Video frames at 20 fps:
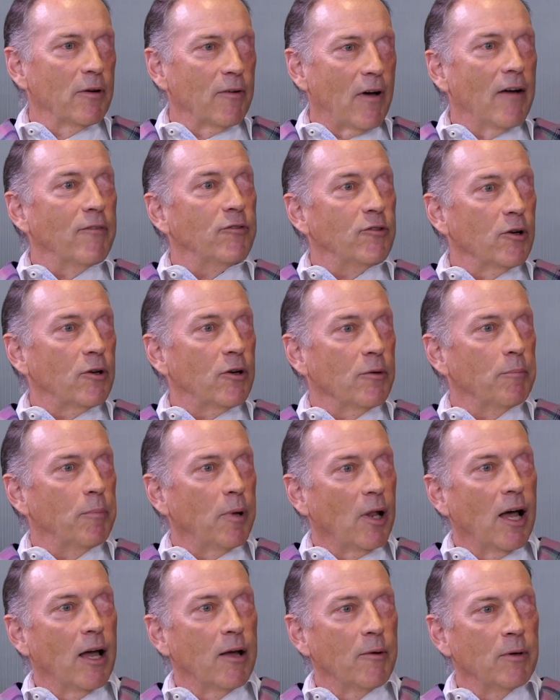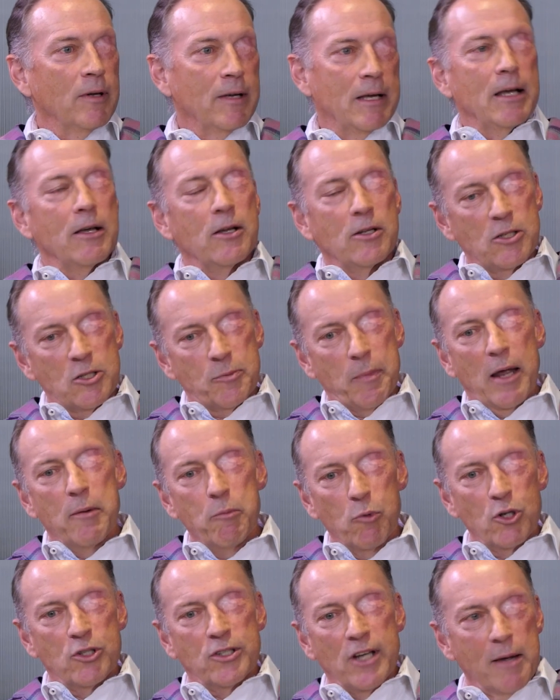they have to comply, spend
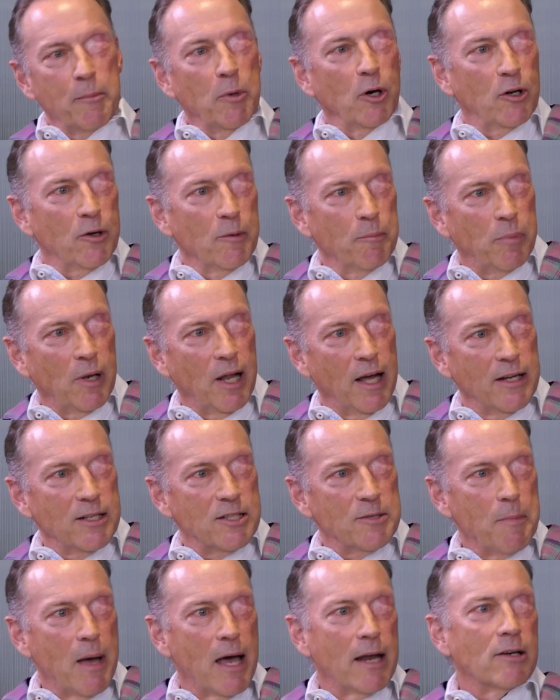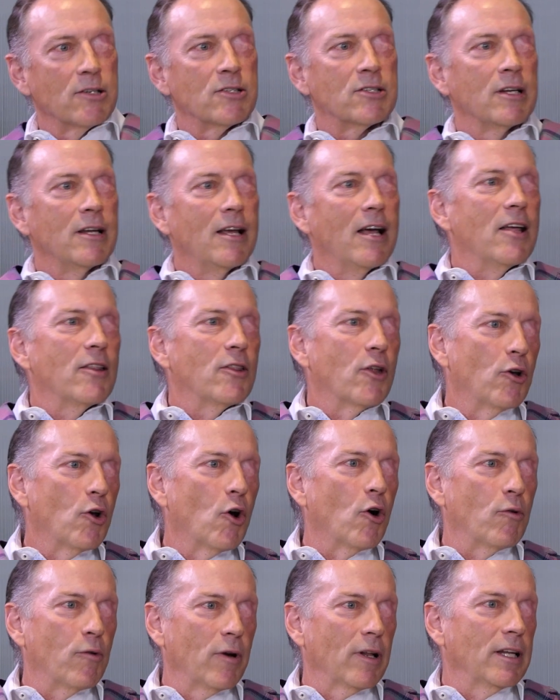more time on compliance matters. They're
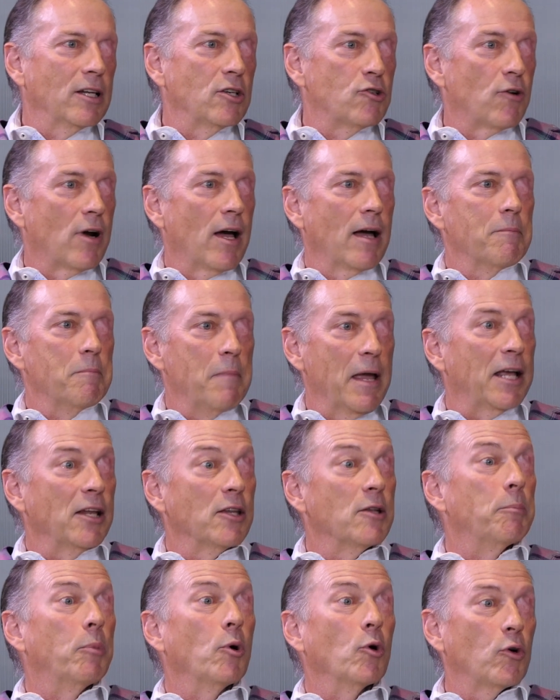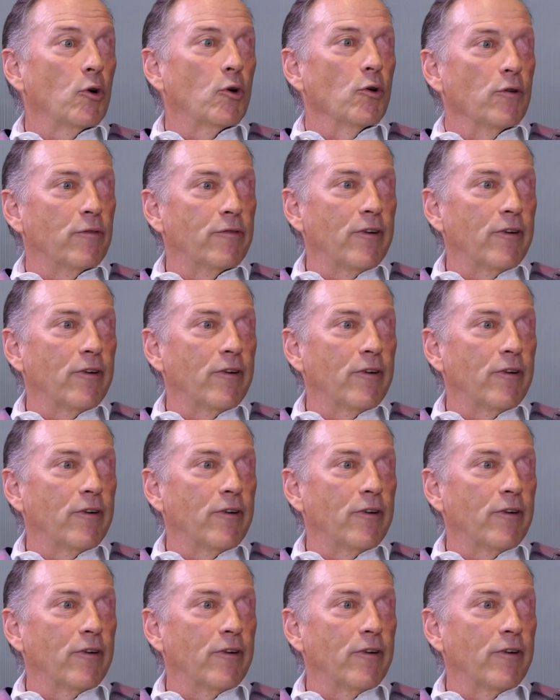not really dra- making the boat go